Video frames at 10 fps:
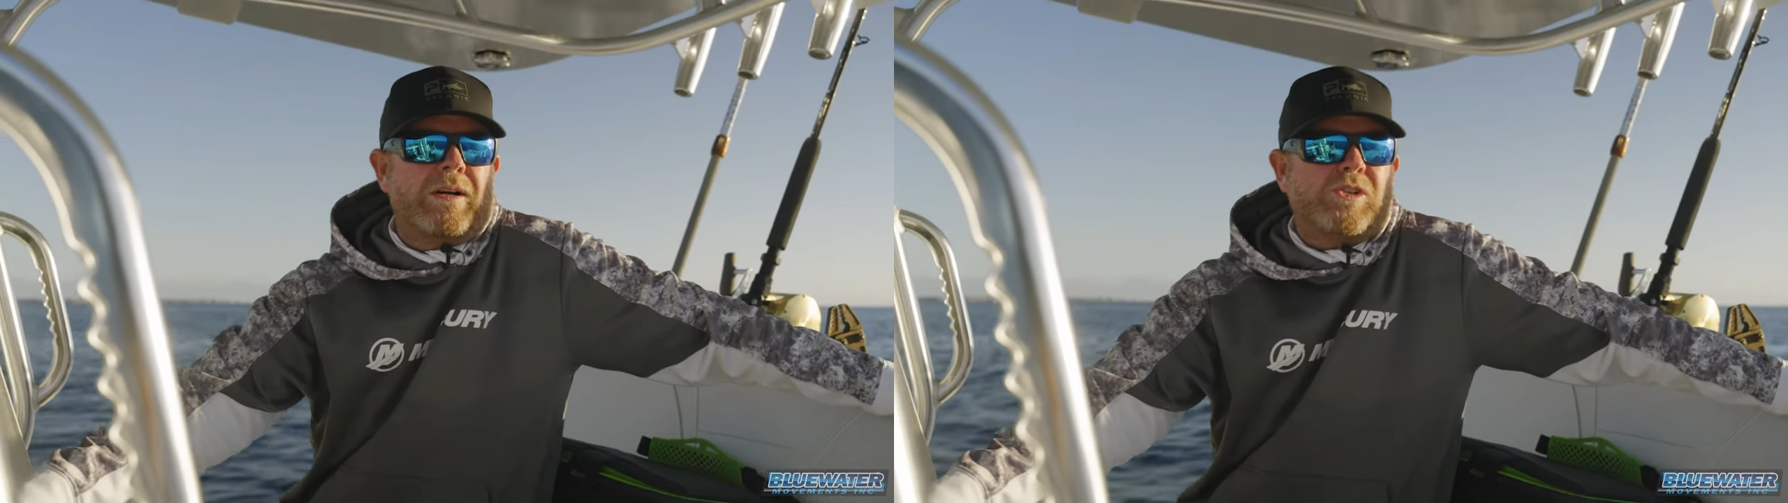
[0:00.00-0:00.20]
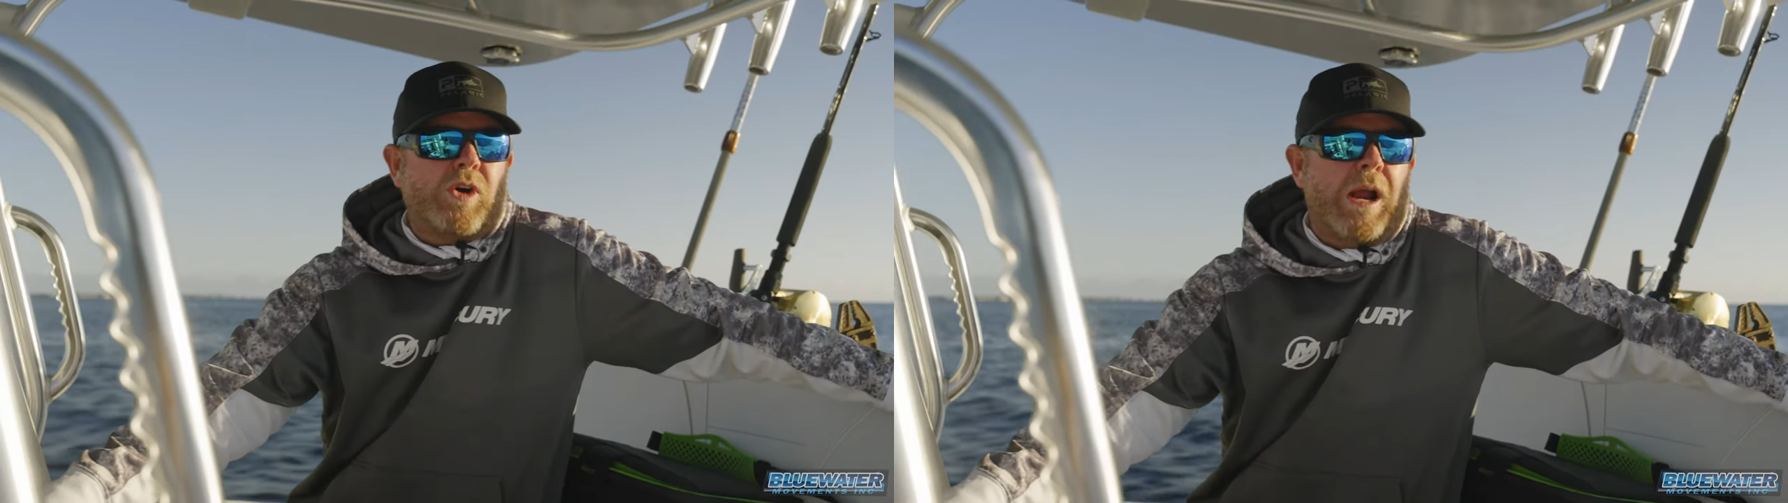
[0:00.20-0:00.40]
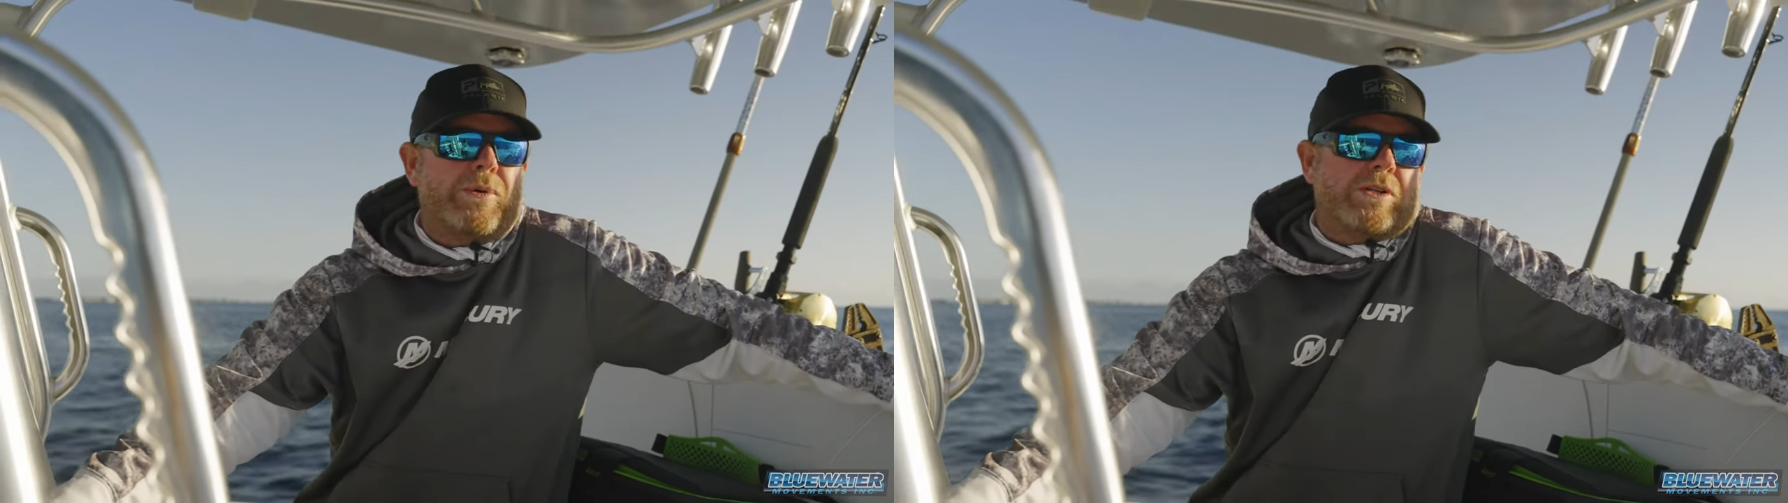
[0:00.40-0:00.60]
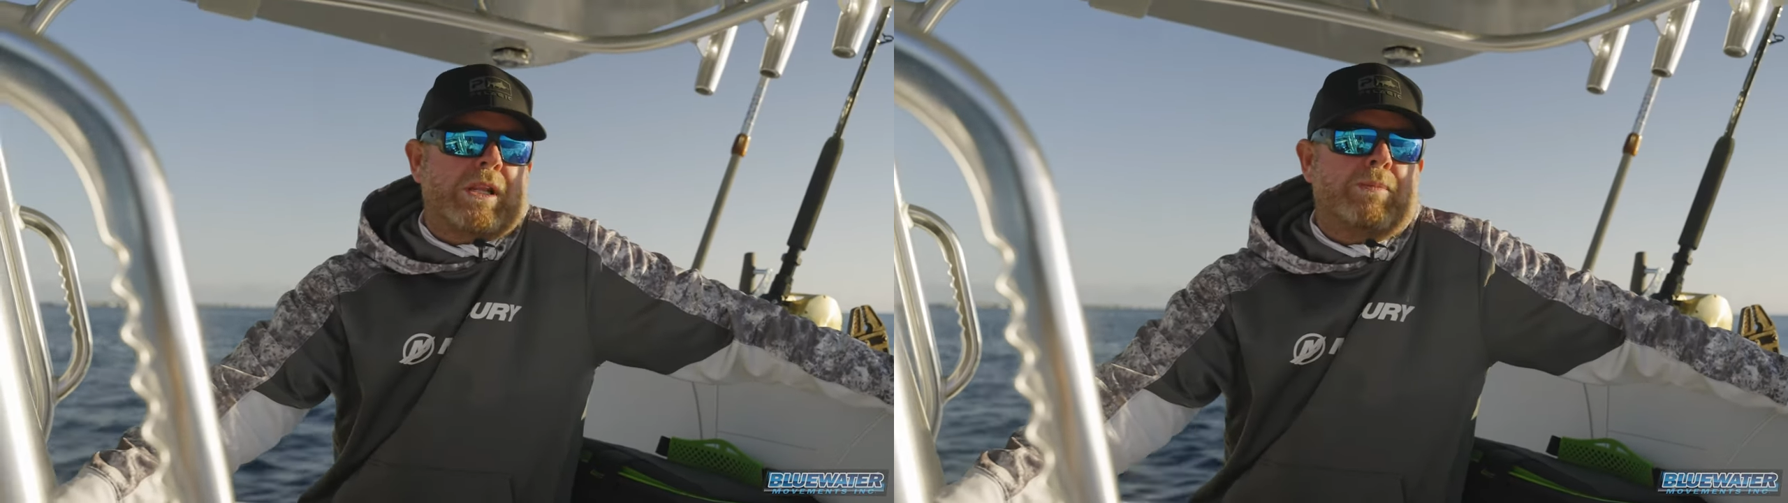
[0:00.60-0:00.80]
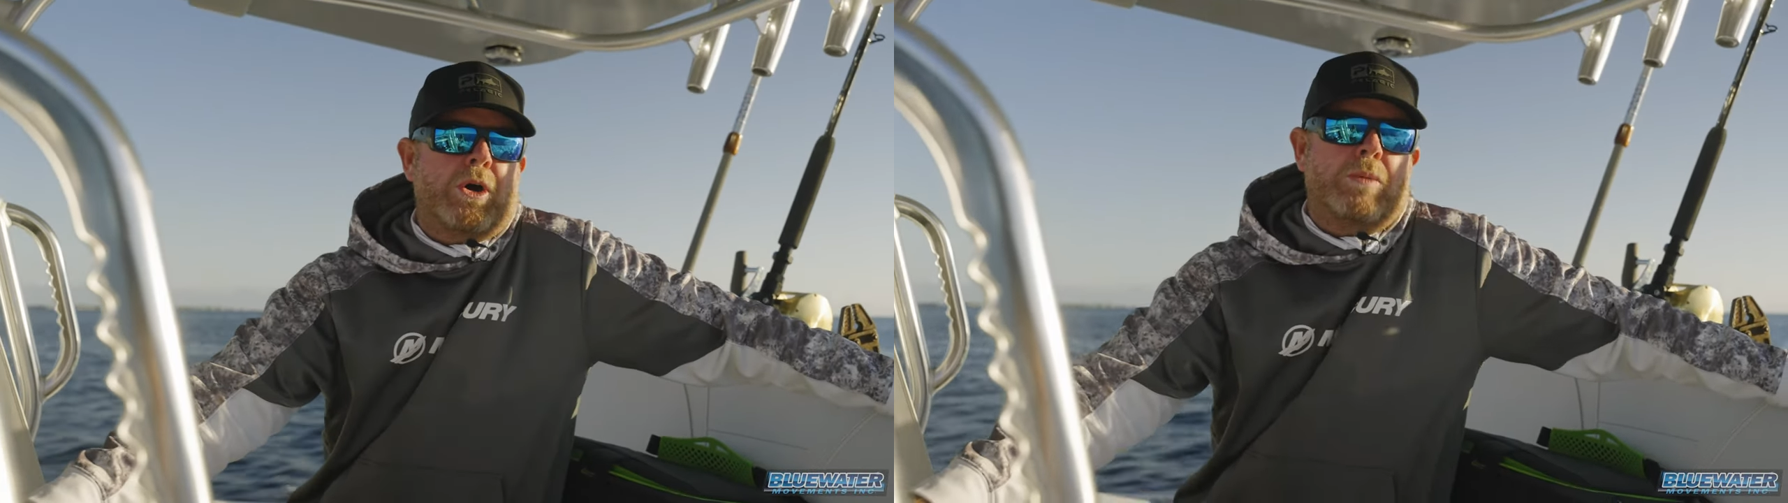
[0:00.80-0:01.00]
stripers in
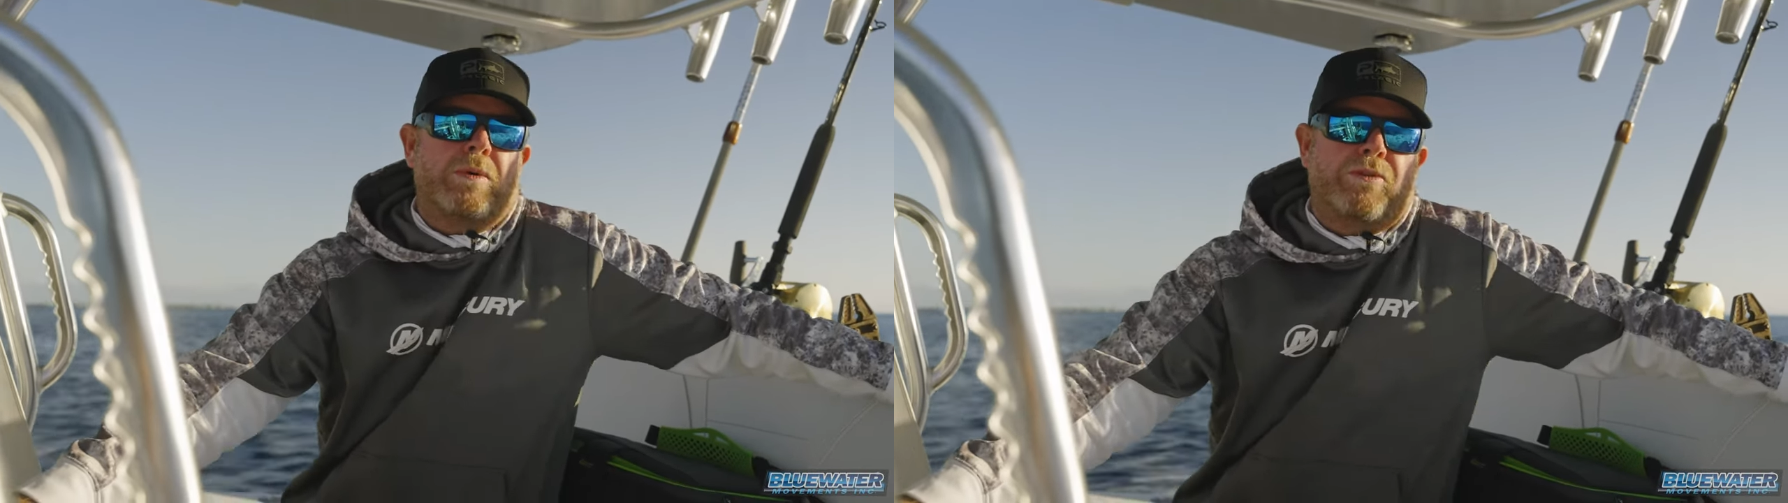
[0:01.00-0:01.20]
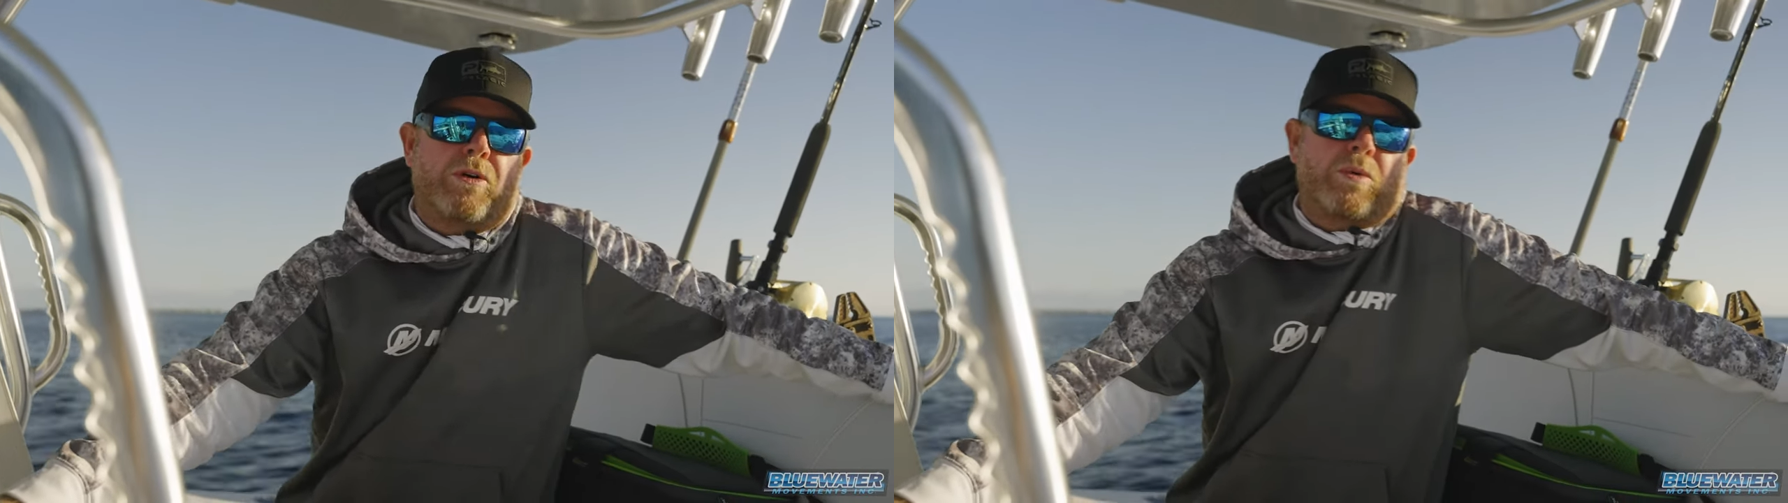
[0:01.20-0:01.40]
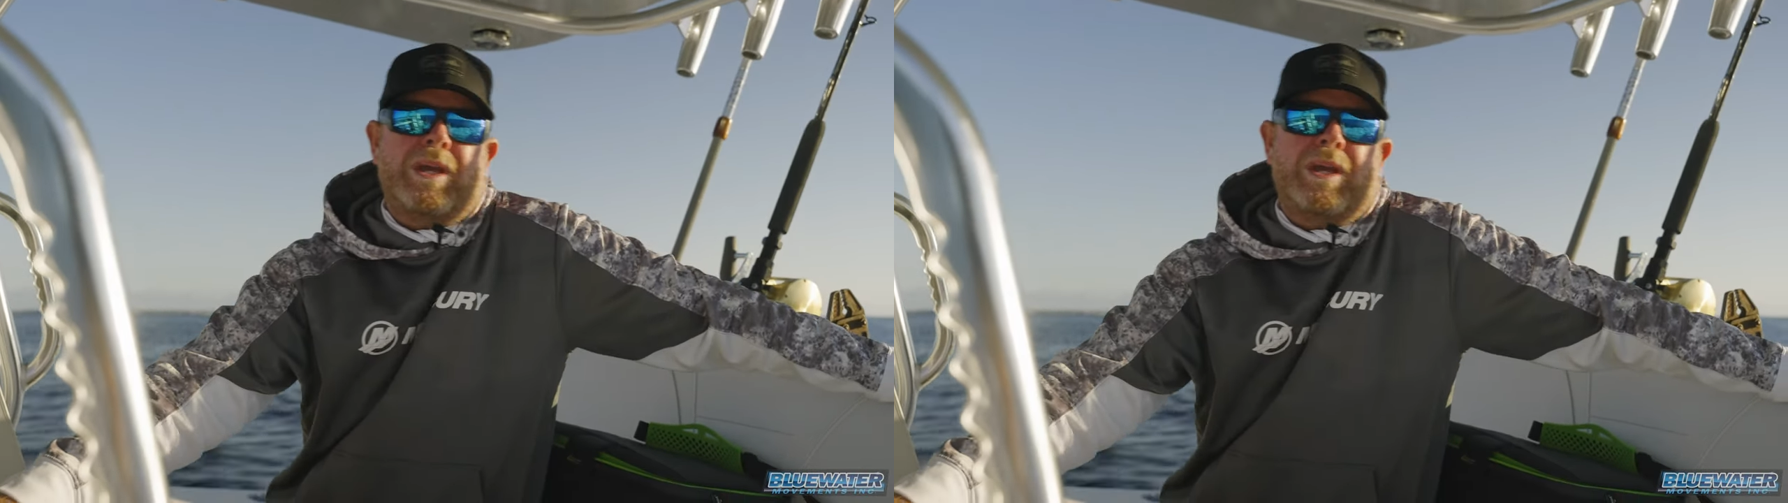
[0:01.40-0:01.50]
the boat before